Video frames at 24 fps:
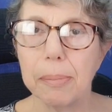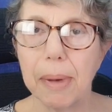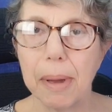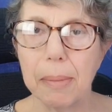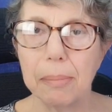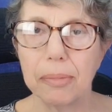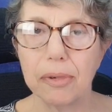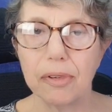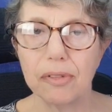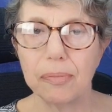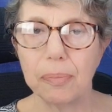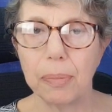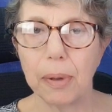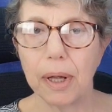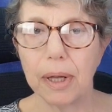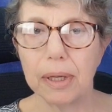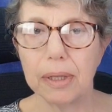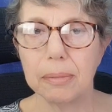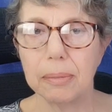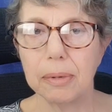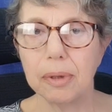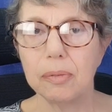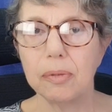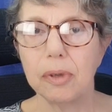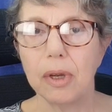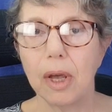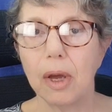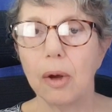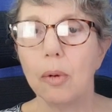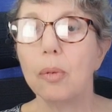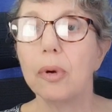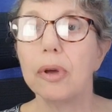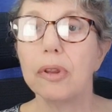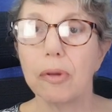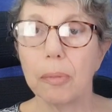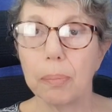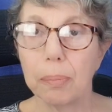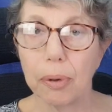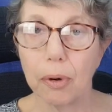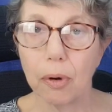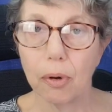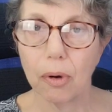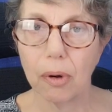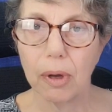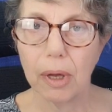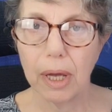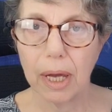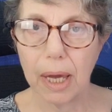member of Parliament with a
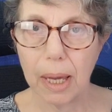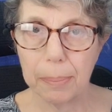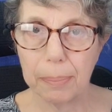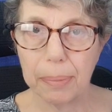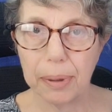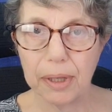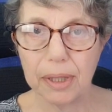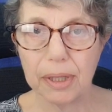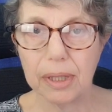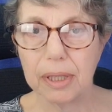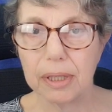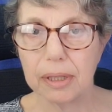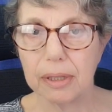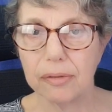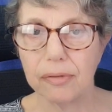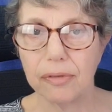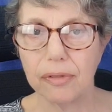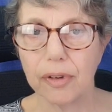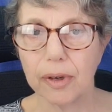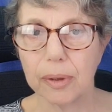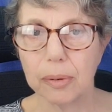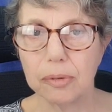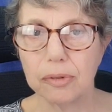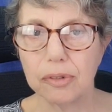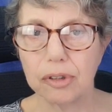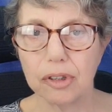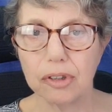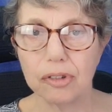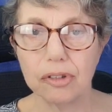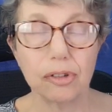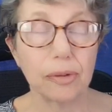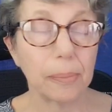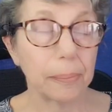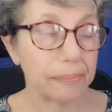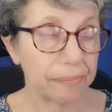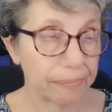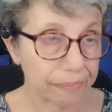poor opinion of voters.